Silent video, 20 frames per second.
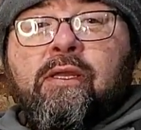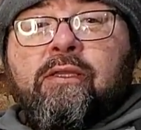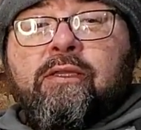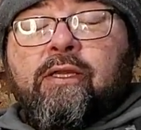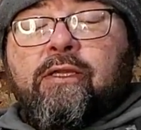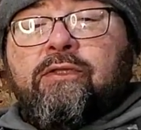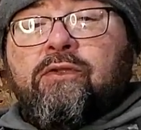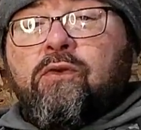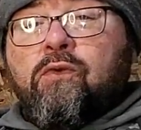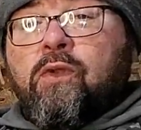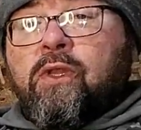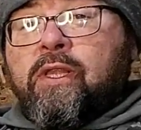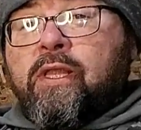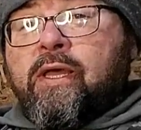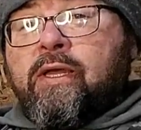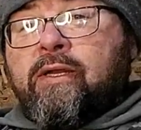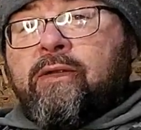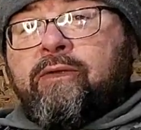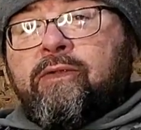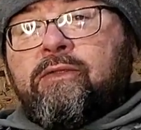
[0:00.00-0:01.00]
that do a
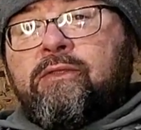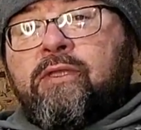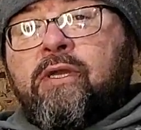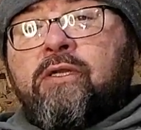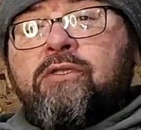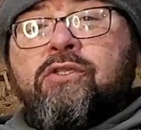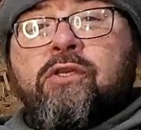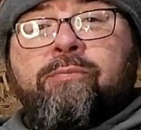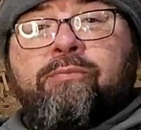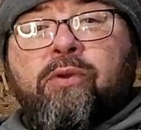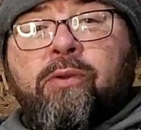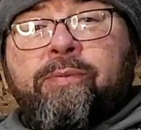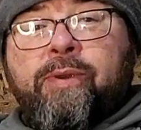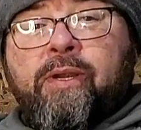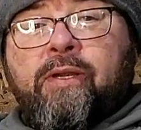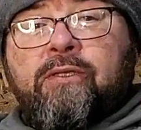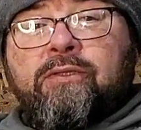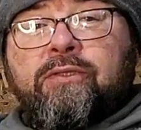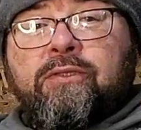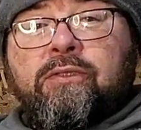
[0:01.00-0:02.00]
lot of touch-up
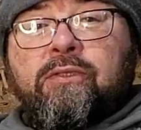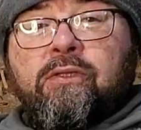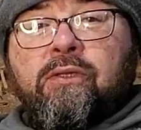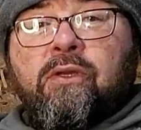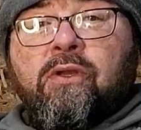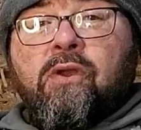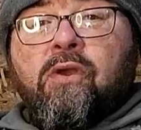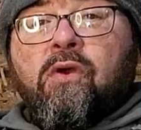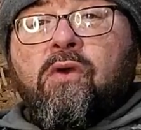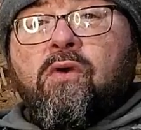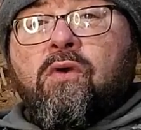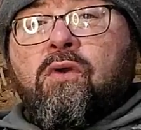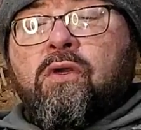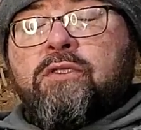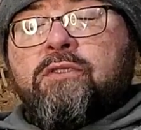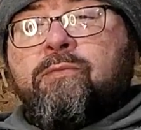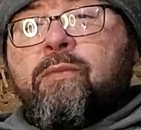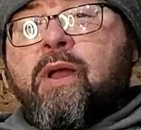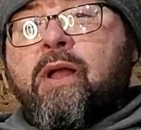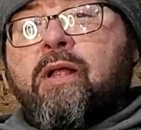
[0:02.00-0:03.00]
repairs or
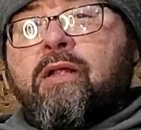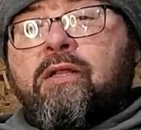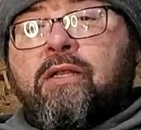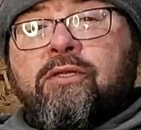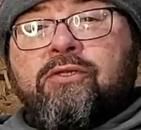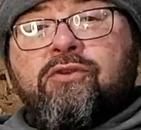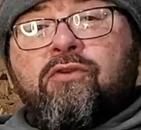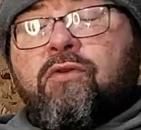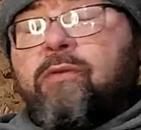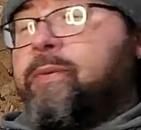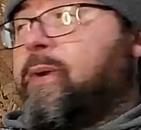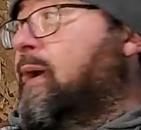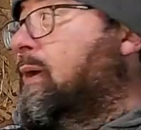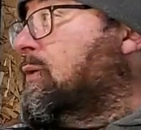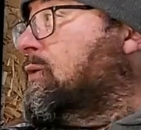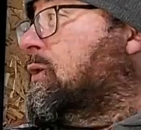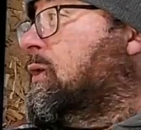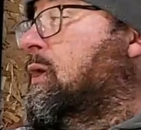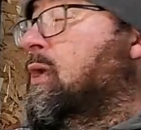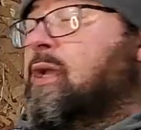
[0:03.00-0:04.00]
small collision
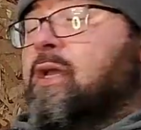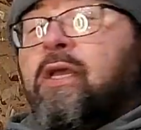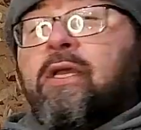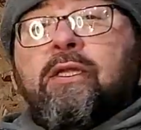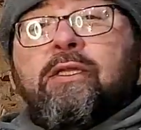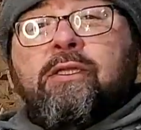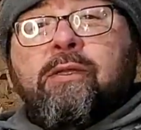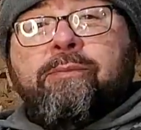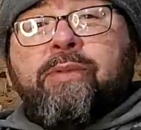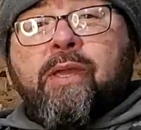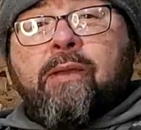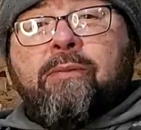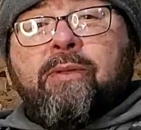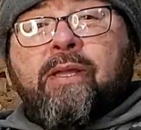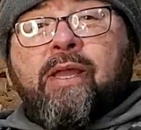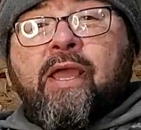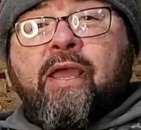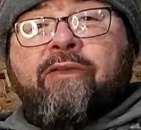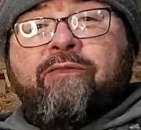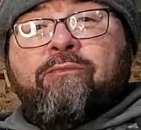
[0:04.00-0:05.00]
repairs to be
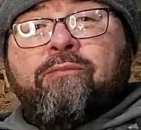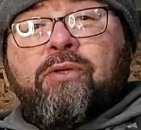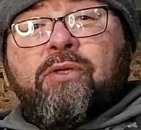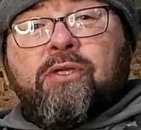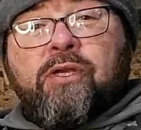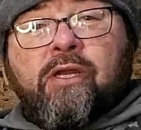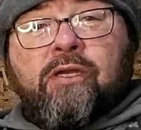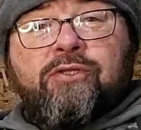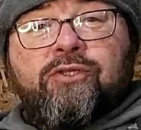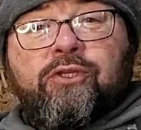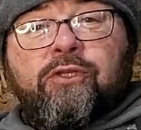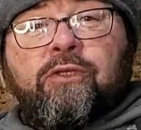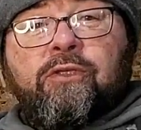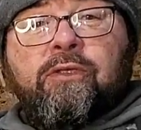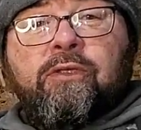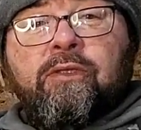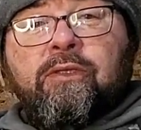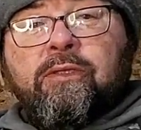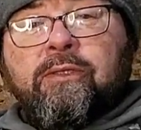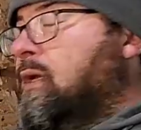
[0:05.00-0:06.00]
able to have production.
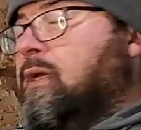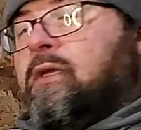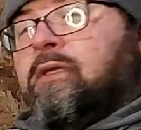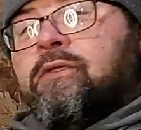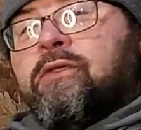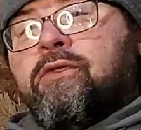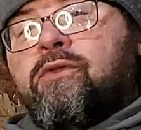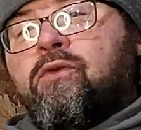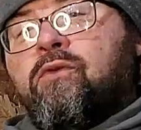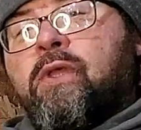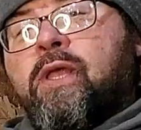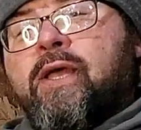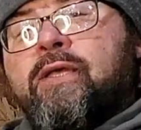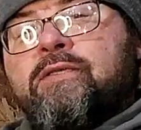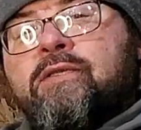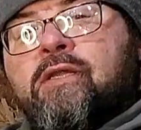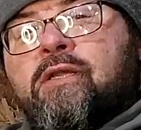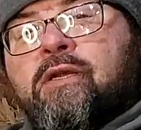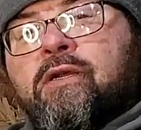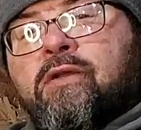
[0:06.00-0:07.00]
The two
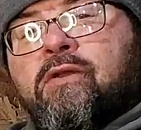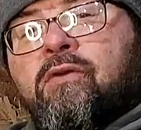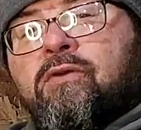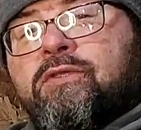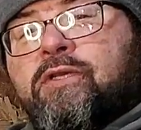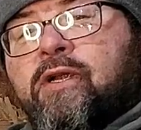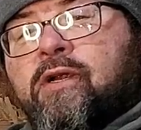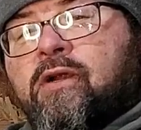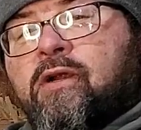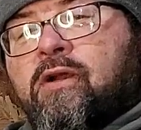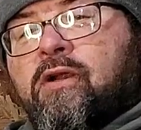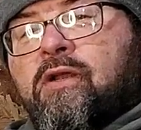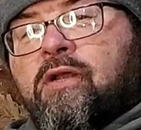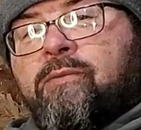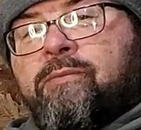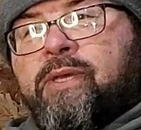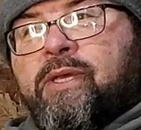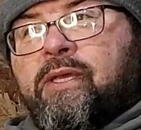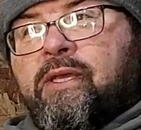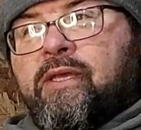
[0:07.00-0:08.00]
last clear coats here are going
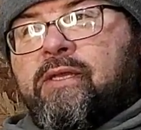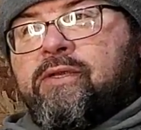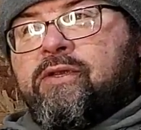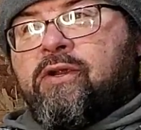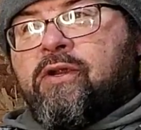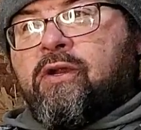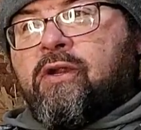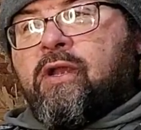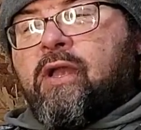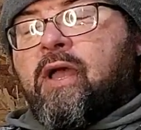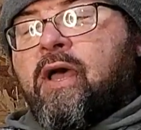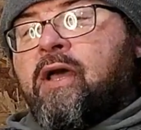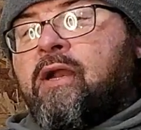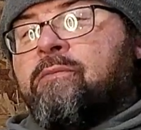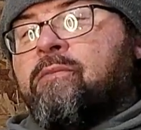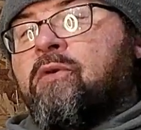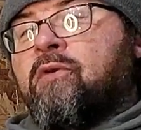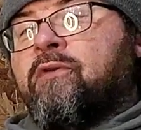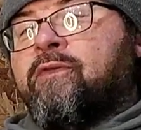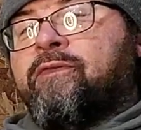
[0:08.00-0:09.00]
to be in your
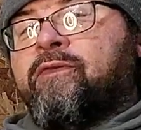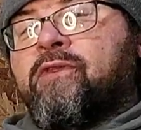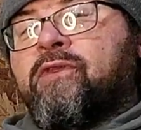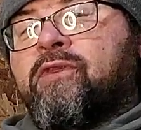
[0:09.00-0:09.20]
automotive